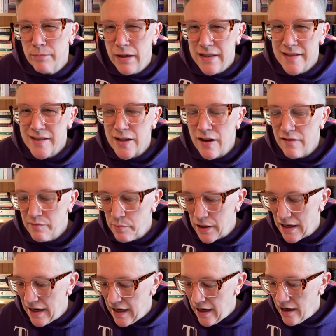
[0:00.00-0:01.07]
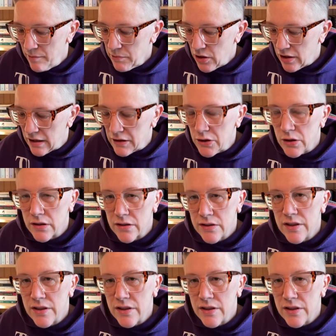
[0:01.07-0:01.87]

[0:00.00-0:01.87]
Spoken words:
myself, but I am going to look